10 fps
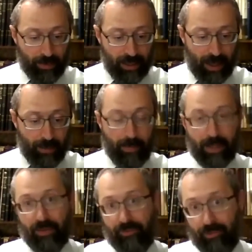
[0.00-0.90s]
but
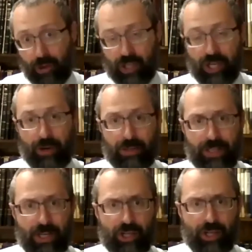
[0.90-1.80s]
the first
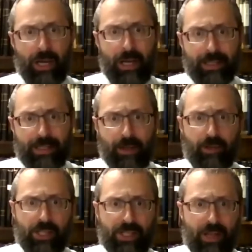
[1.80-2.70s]
generalization is there
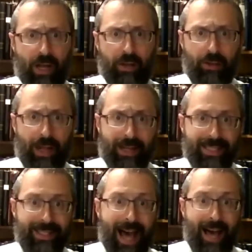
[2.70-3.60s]
just to tell you that it's
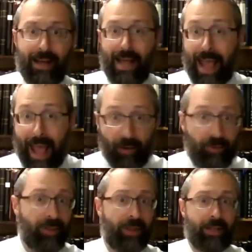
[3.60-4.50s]
not
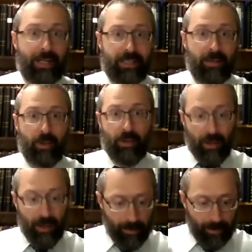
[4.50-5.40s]
everything that's similar,
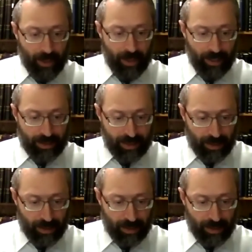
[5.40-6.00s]
but it's